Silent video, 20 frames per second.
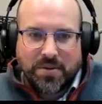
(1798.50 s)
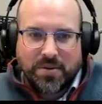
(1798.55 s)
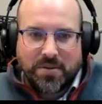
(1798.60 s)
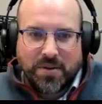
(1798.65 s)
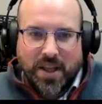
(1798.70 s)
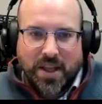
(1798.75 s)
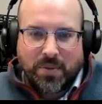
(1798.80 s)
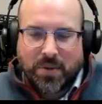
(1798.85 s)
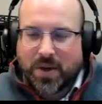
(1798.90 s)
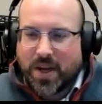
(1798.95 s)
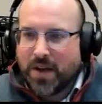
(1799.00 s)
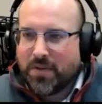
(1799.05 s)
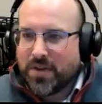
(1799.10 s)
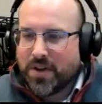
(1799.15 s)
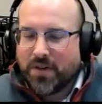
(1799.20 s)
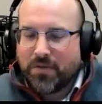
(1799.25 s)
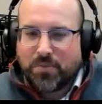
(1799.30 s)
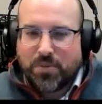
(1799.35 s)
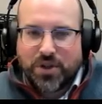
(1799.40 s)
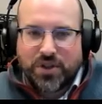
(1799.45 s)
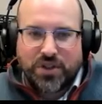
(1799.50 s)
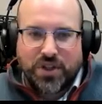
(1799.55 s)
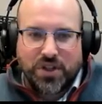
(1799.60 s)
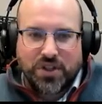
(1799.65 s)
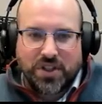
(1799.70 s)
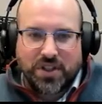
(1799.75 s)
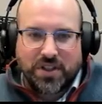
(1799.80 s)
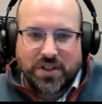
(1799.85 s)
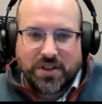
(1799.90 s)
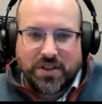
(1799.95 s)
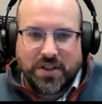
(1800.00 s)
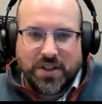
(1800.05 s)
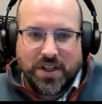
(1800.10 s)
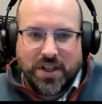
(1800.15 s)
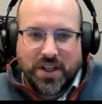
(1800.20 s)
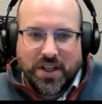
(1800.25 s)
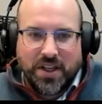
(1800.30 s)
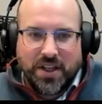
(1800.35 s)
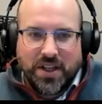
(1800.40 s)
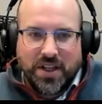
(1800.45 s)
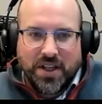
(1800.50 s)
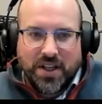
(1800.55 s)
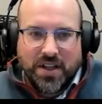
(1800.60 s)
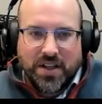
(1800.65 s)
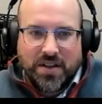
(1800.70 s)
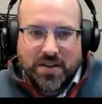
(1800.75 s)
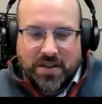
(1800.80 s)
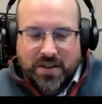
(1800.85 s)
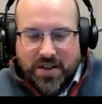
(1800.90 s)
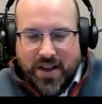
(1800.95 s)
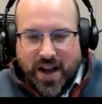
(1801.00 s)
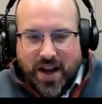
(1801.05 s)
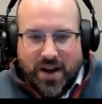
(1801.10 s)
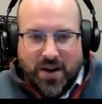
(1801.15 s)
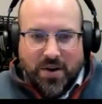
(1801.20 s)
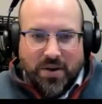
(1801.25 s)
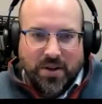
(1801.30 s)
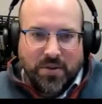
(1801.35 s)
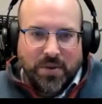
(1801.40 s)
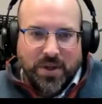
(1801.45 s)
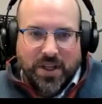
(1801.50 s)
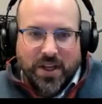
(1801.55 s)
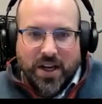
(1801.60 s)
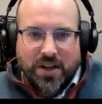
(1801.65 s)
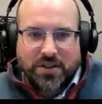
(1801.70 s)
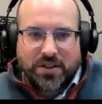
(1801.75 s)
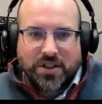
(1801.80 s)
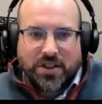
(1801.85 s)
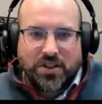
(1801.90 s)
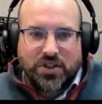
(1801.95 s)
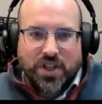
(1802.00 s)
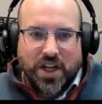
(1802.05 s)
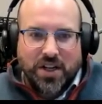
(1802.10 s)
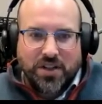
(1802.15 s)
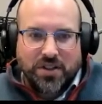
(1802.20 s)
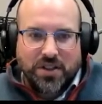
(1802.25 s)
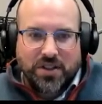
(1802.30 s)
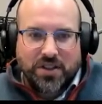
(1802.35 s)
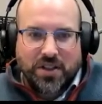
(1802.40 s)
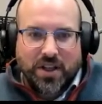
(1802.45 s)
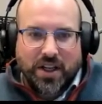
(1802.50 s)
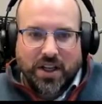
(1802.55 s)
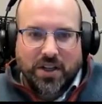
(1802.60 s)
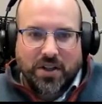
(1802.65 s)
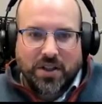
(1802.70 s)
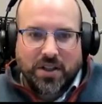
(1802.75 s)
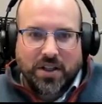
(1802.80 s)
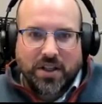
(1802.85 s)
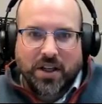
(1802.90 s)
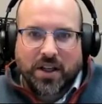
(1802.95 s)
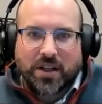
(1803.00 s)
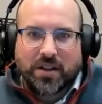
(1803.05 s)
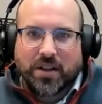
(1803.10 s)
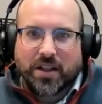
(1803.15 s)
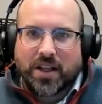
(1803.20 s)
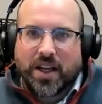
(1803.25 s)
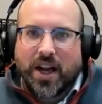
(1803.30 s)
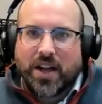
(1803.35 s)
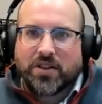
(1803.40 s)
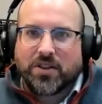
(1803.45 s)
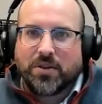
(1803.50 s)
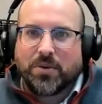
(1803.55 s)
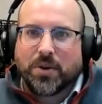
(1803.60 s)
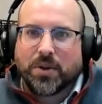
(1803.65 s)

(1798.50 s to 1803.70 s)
I think we have enough precision now that we can actually change this. So I'm going to click cancel.